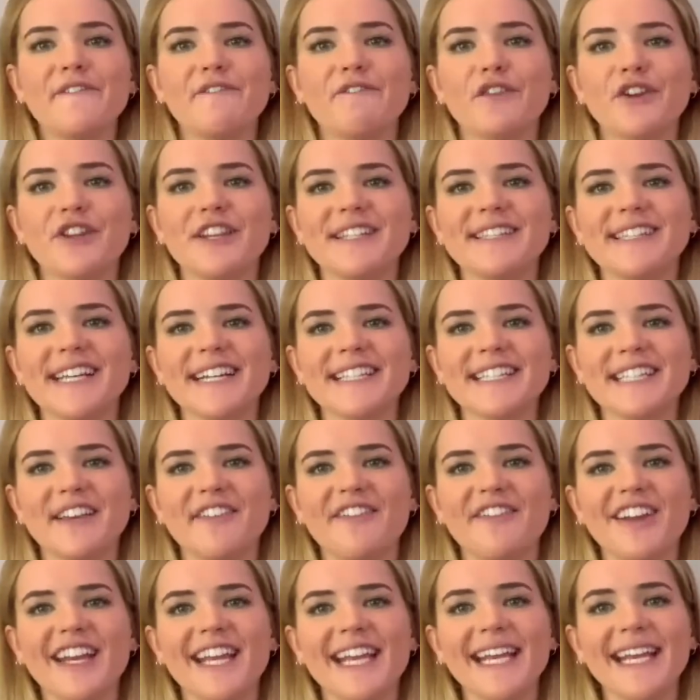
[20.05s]
For this
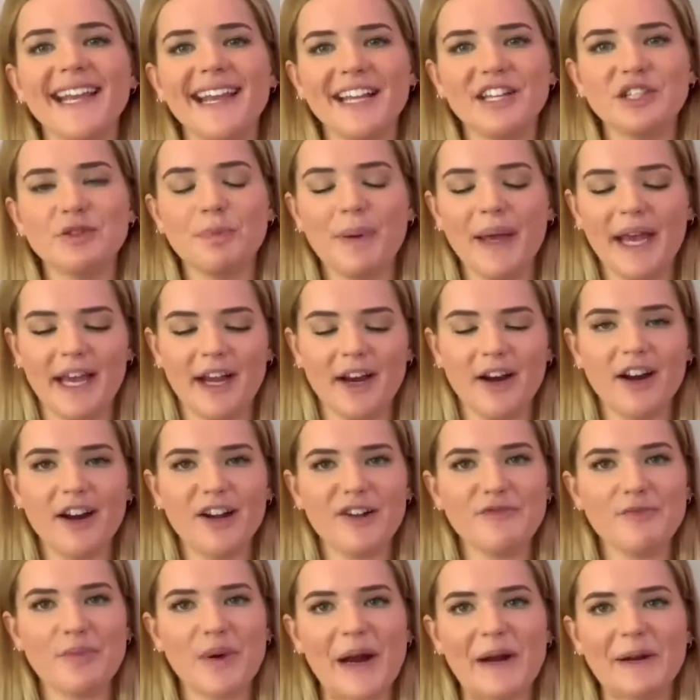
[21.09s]
activity, each pair
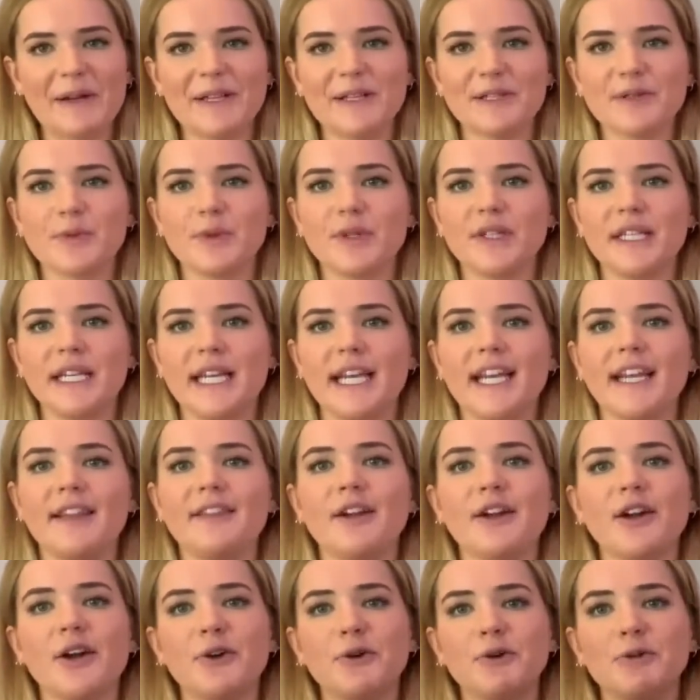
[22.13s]
of Brownies will need
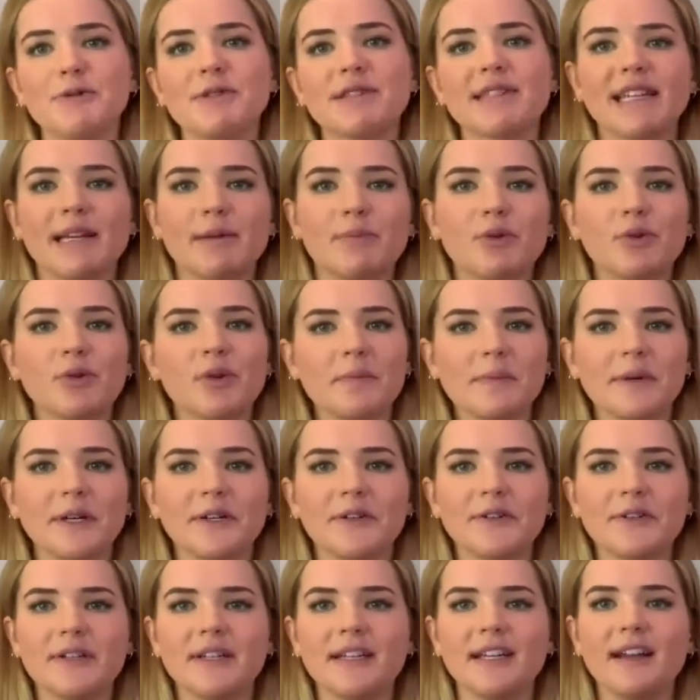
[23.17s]
their own sample
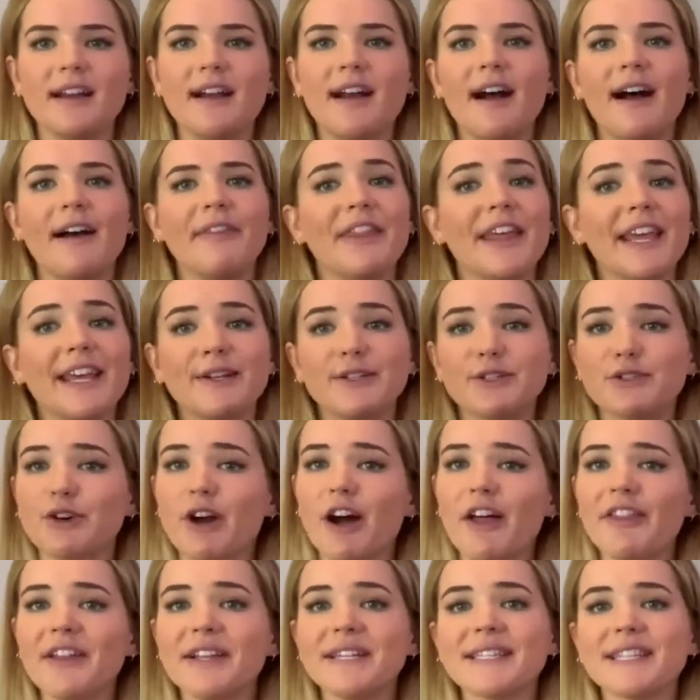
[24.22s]
remote. They can draw
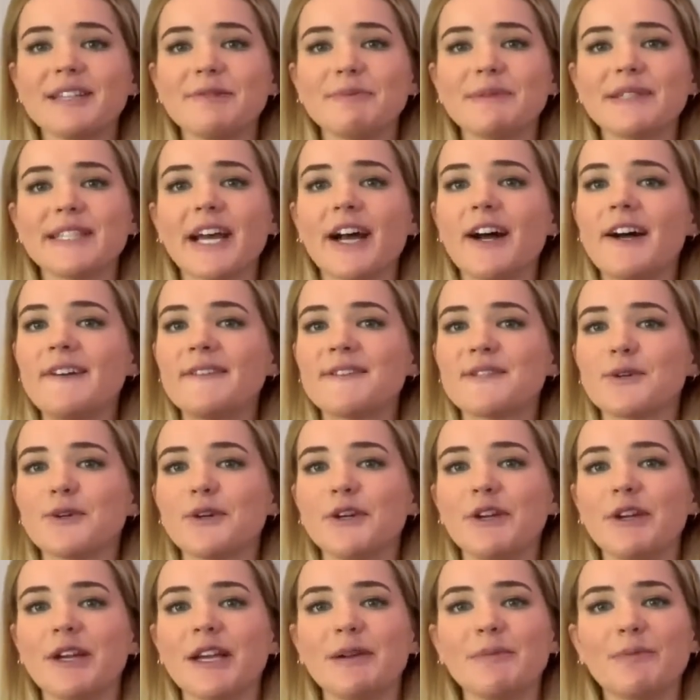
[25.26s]
this themselves or
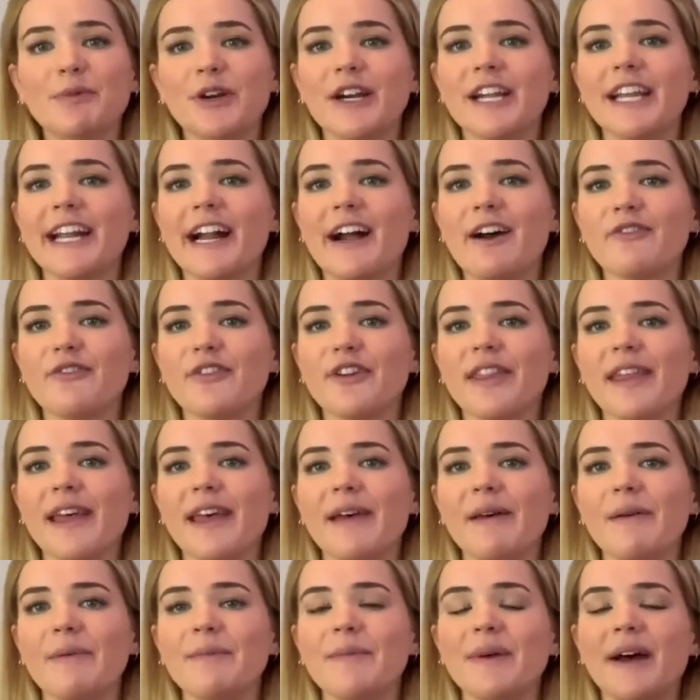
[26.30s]
you can print it out for
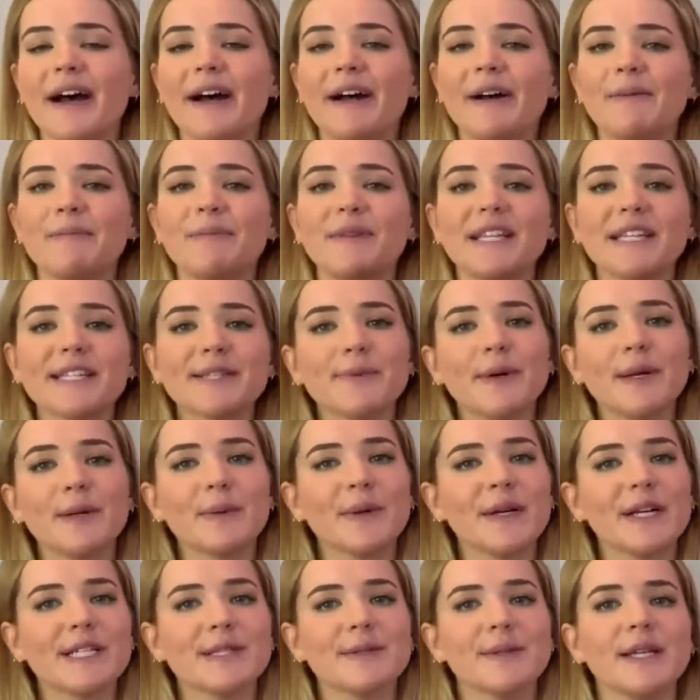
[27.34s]
them. This one
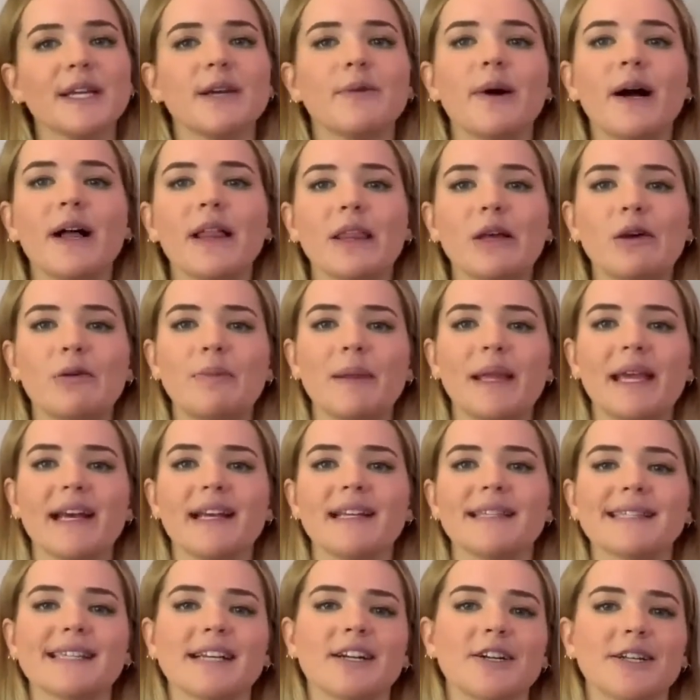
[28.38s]
works really well though
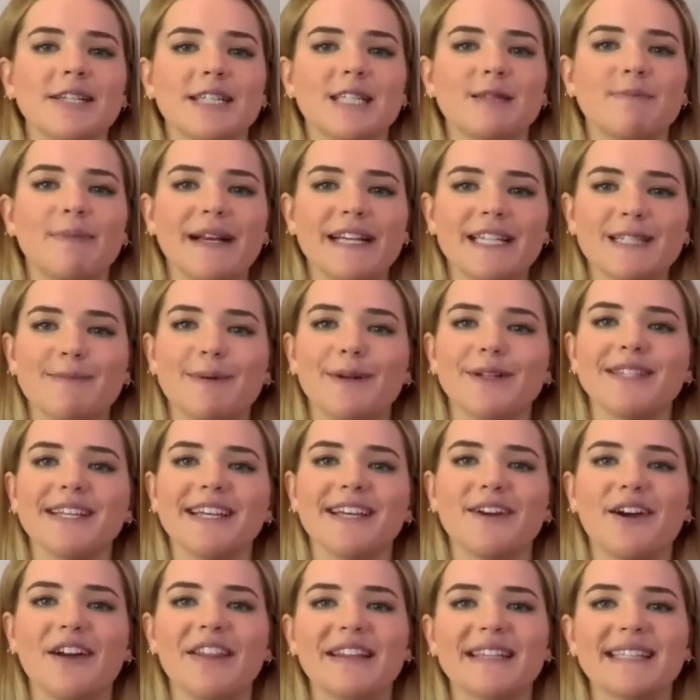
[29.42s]
because there is space built
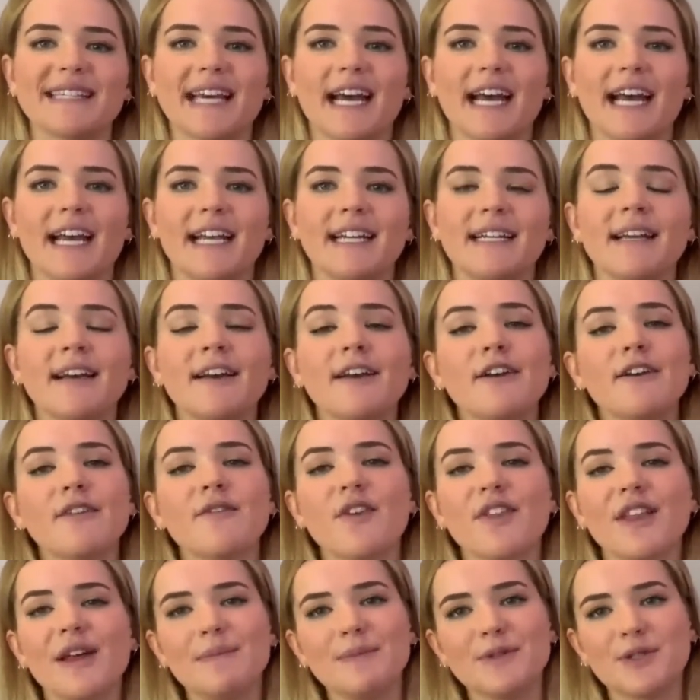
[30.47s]
in on the side
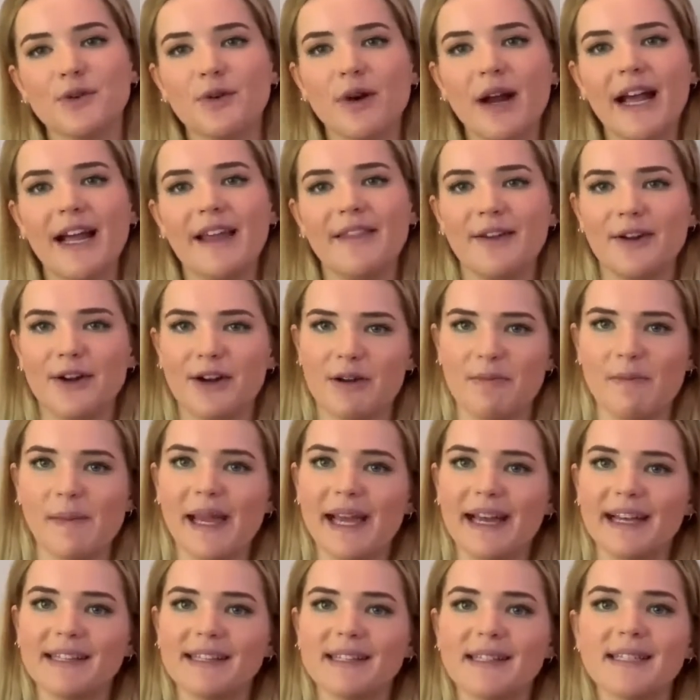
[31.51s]
for them to write their
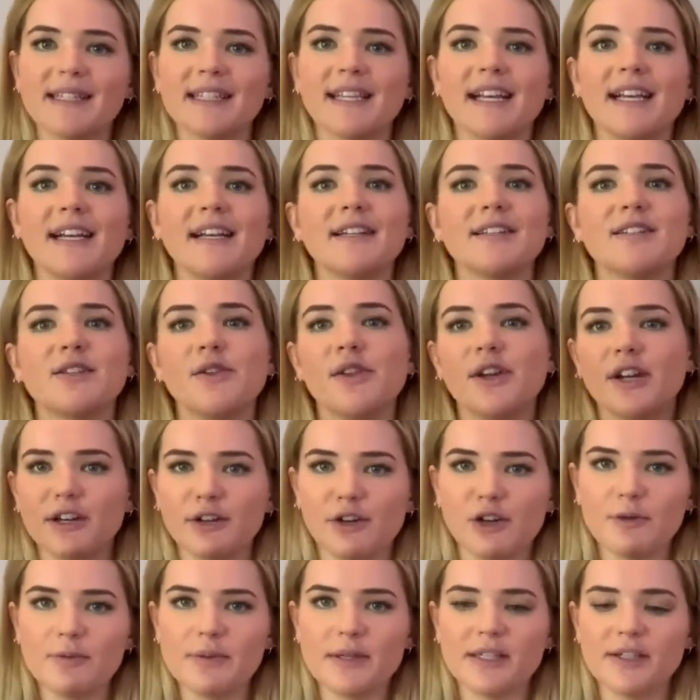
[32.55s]
commands. So they're in
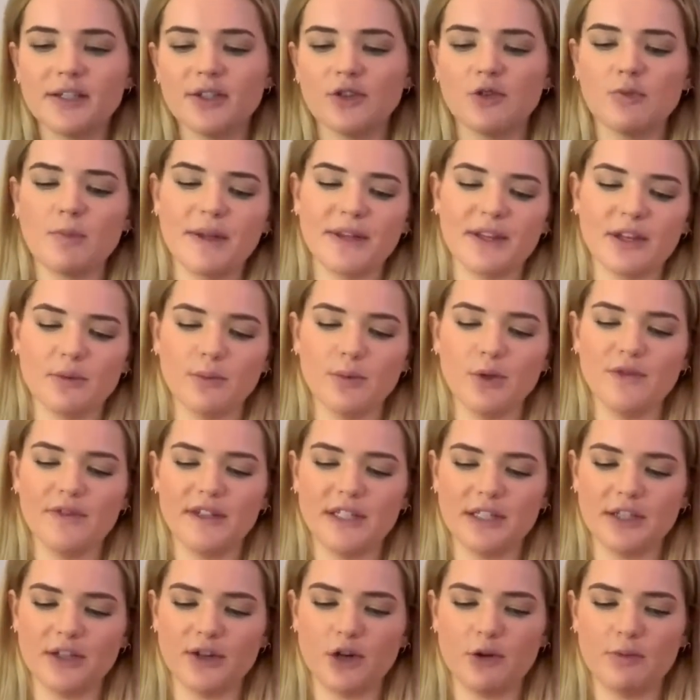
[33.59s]
groups of 2, but they'll move
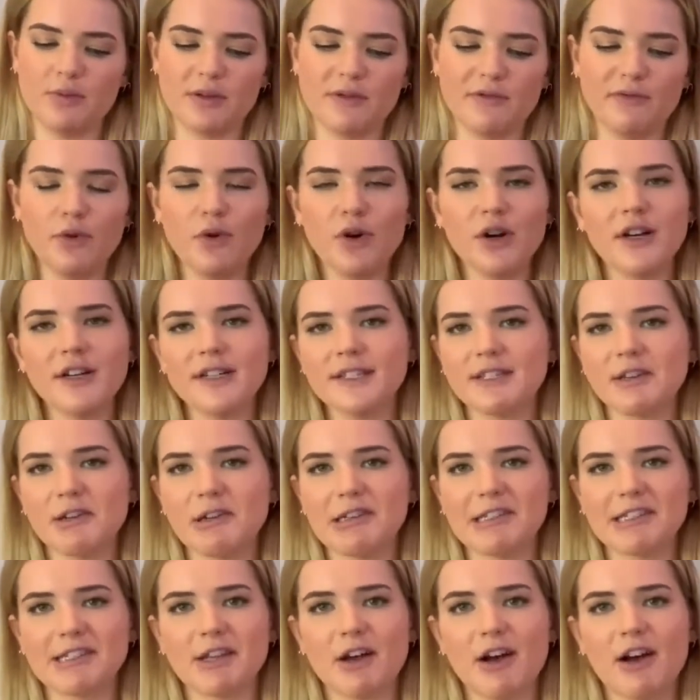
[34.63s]
into groups of 4, so
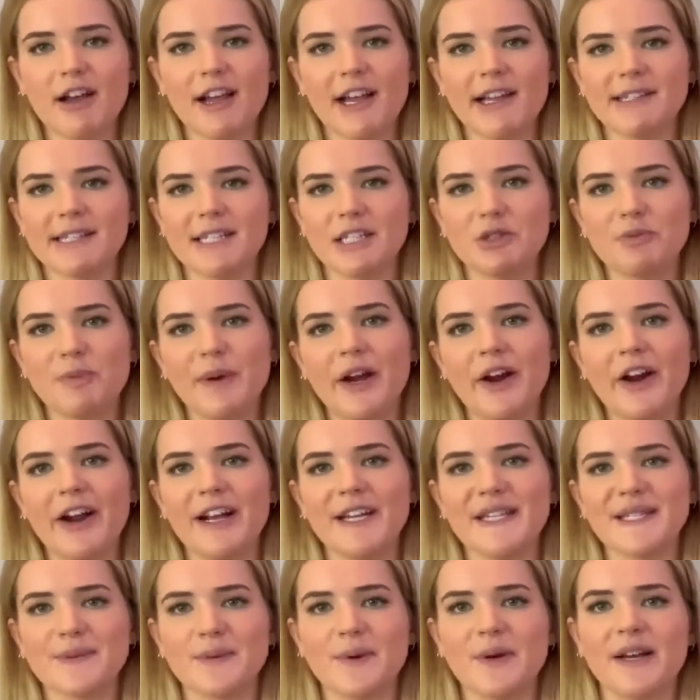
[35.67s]
as long as each pair
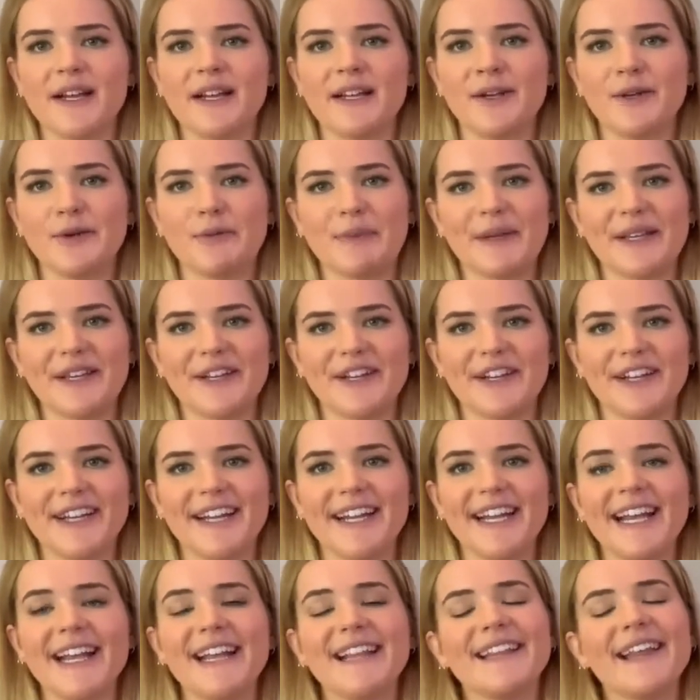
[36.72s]
has one, you'll be good.
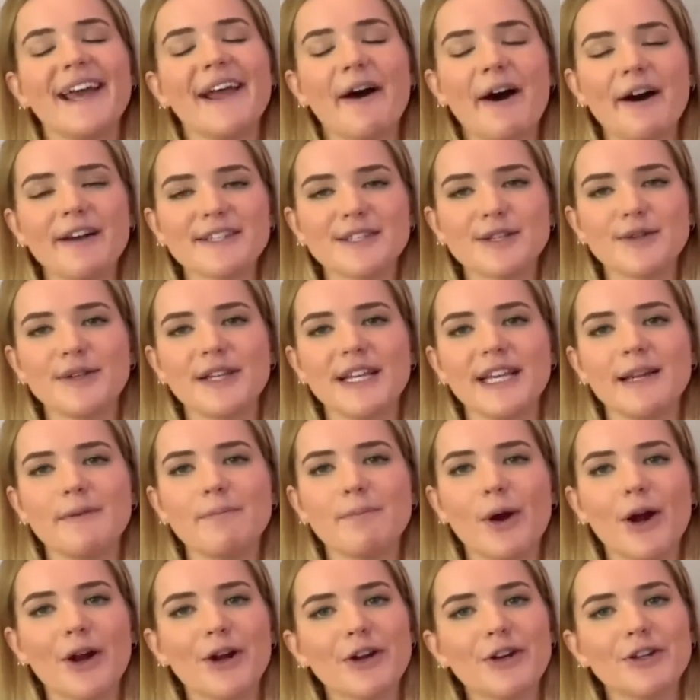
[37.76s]
They also need
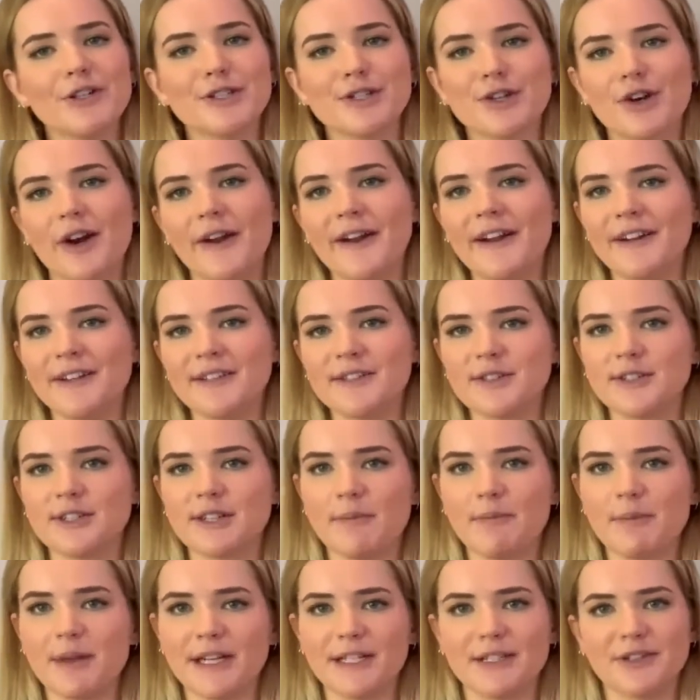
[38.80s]
markers, crayons, or
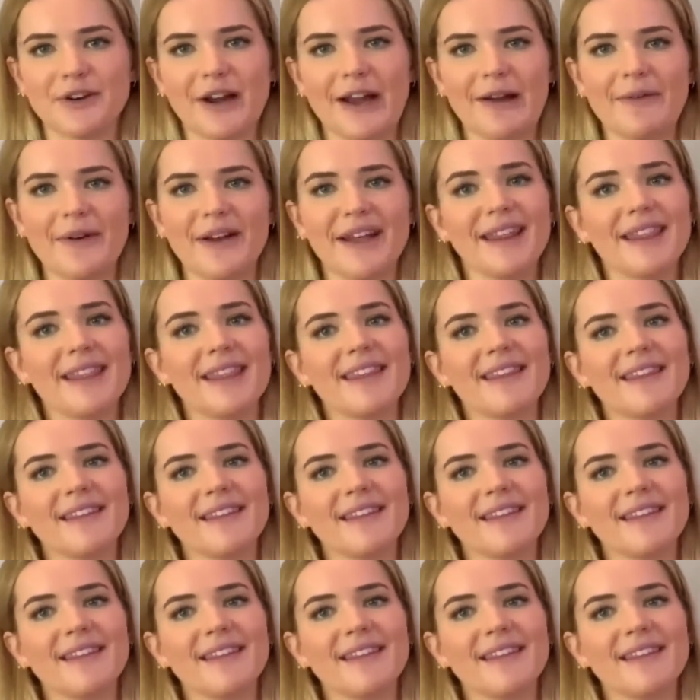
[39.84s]
something to write with.